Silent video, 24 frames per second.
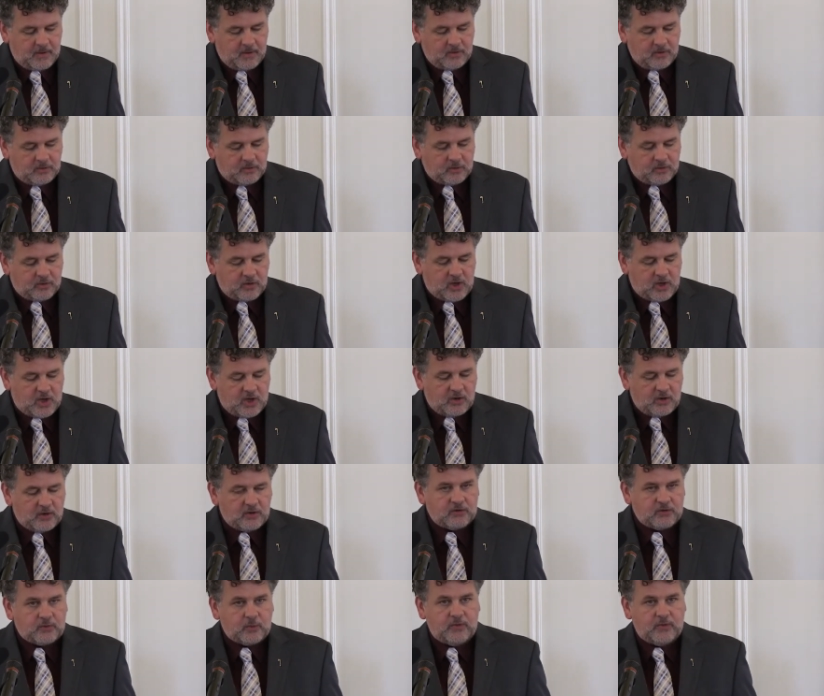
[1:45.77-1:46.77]
Through the
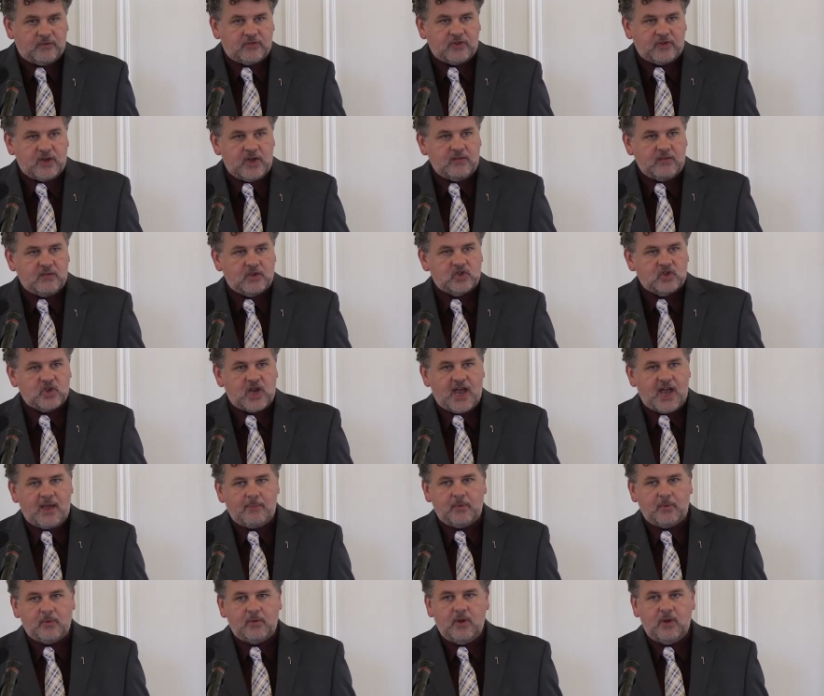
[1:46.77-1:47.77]
years, we've seen the
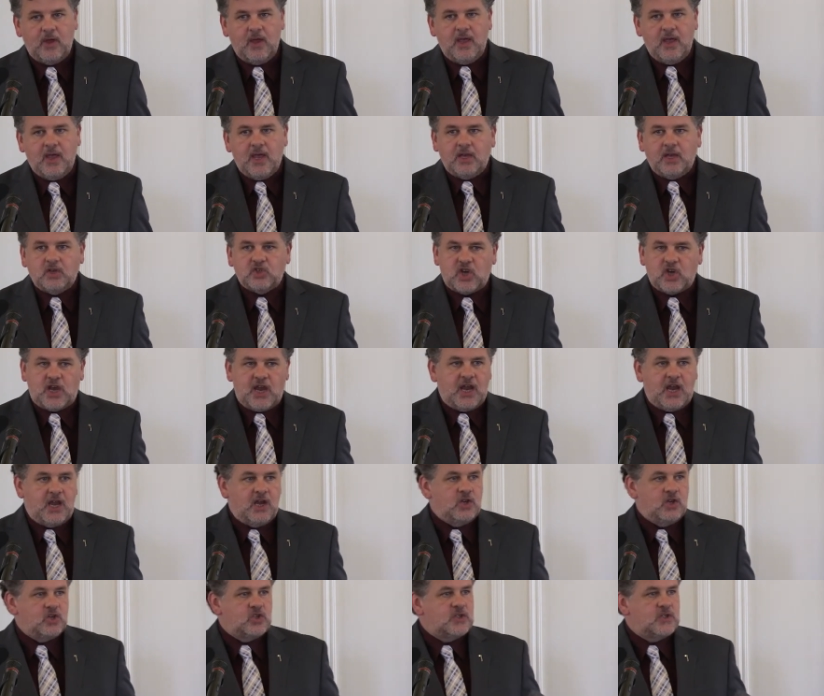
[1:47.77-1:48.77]
chapel
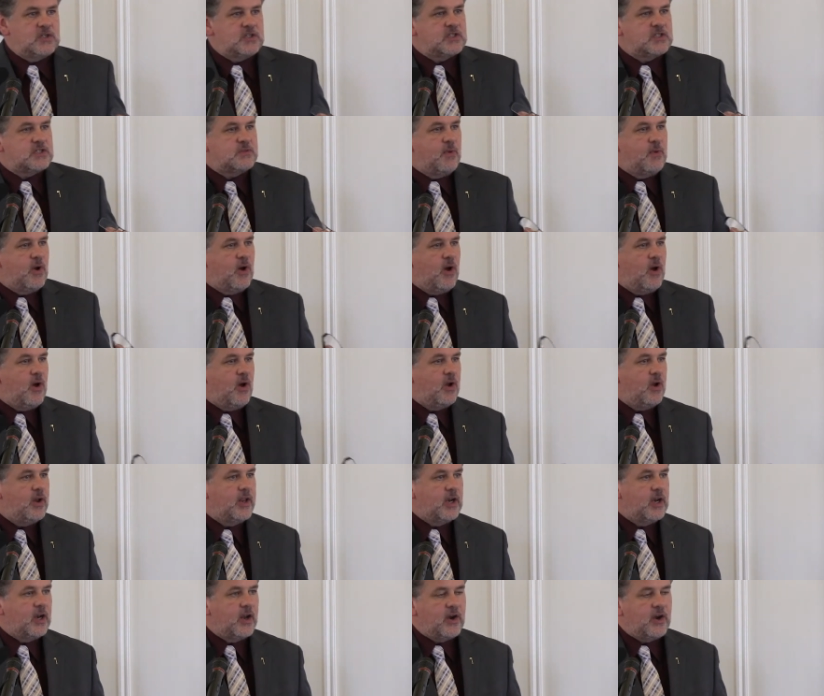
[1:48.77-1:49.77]
change in small
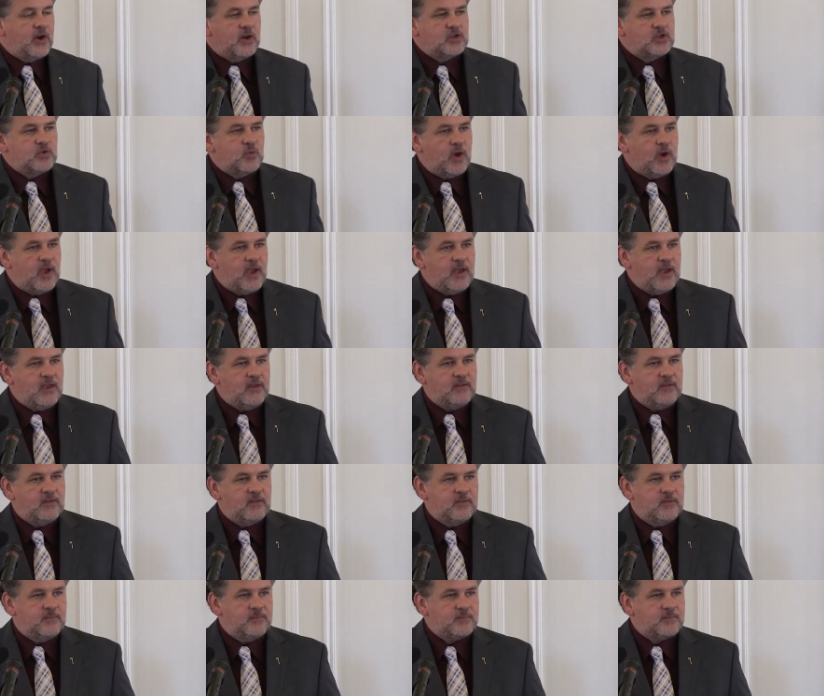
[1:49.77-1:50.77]
and large
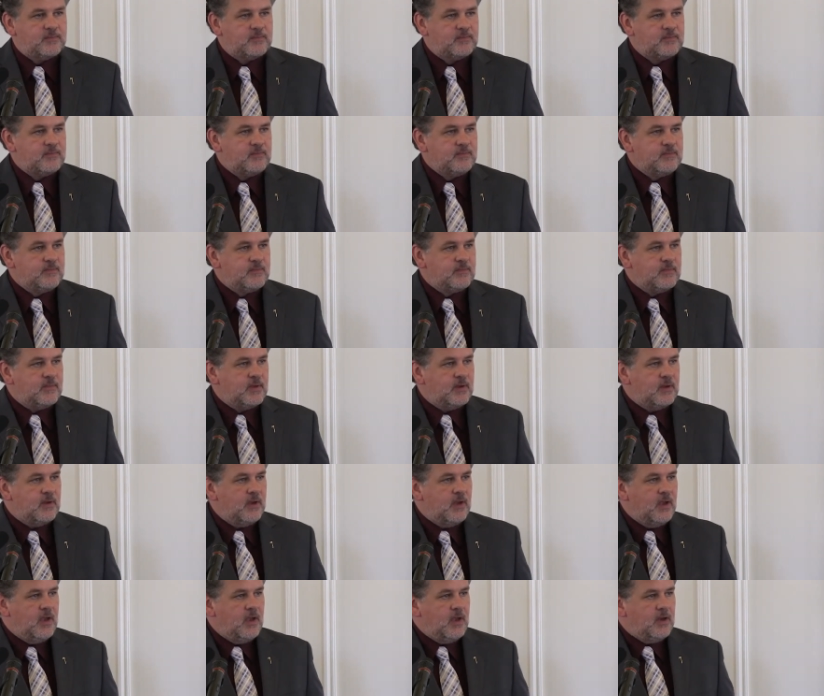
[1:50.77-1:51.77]
ways.
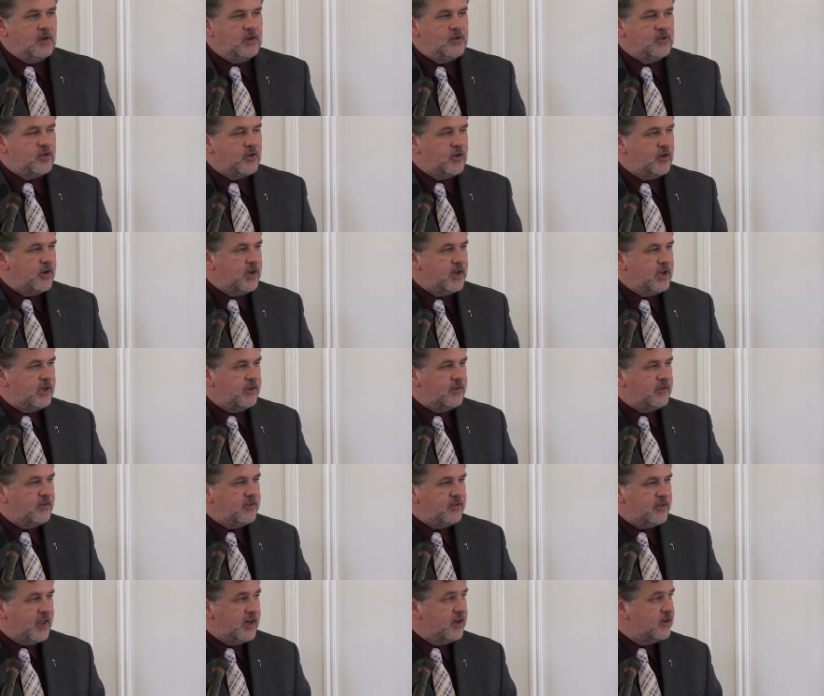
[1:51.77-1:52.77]
During
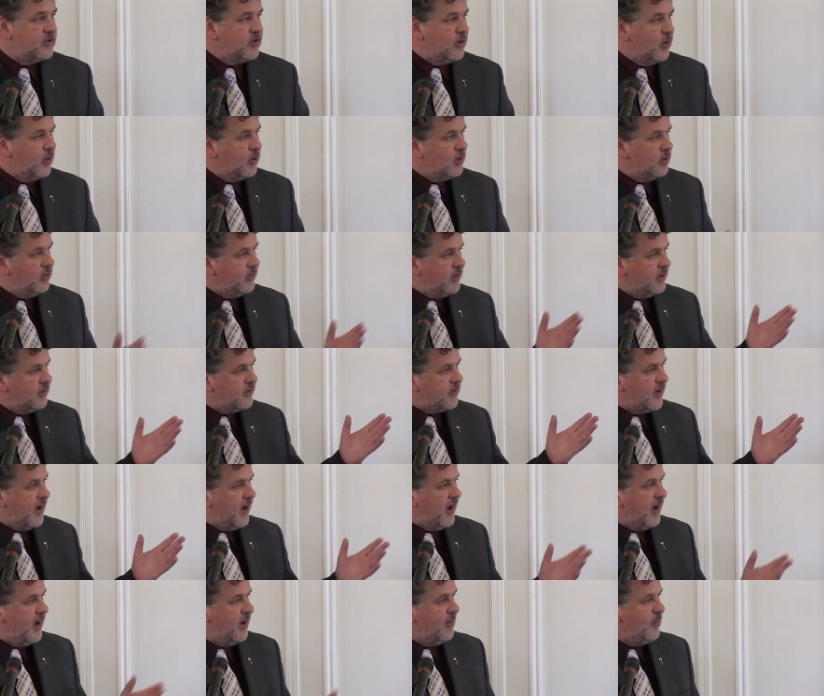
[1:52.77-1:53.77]
Senator Ogilvie's
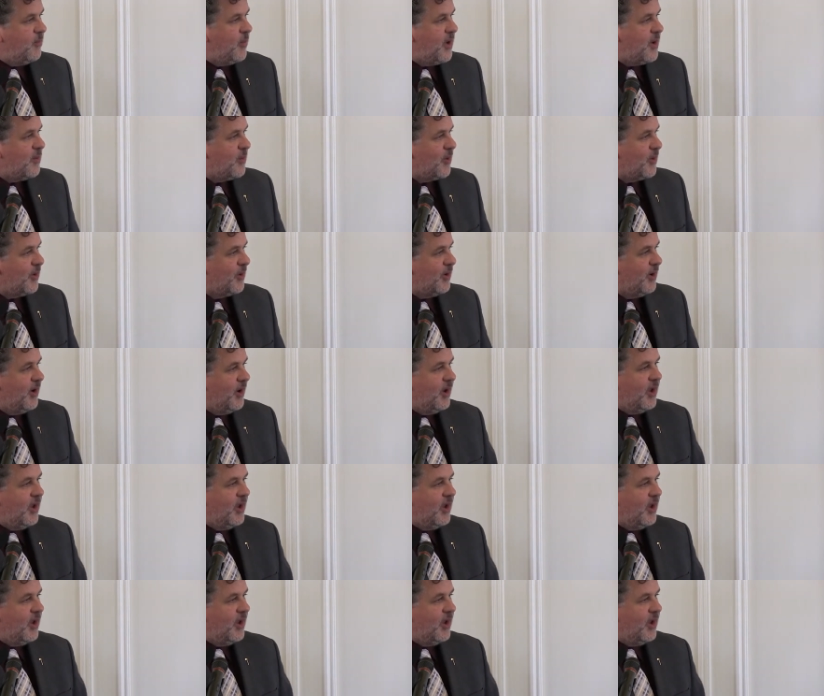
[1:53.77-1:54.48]
time, we were